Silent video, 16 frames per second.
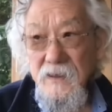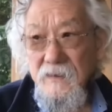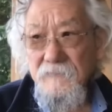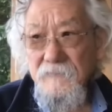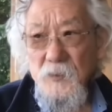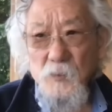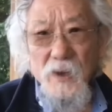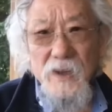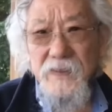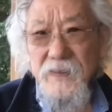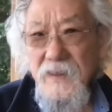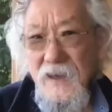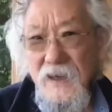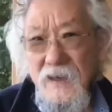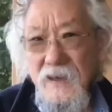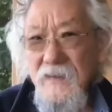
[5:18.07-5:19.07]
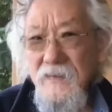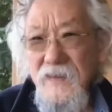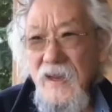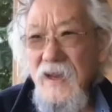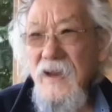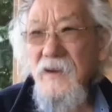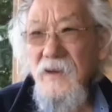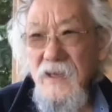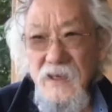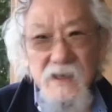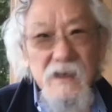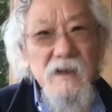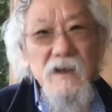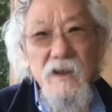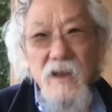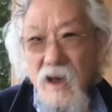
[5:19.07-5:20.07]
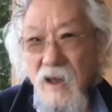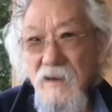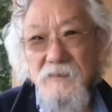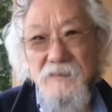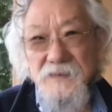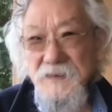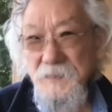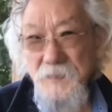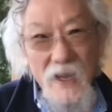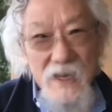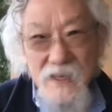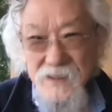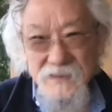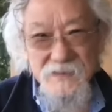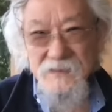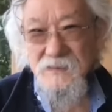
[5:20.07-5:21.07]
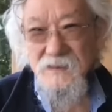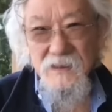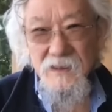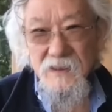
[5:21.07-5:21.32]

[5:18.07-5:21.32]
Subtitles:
For one thing, they need a lot of space.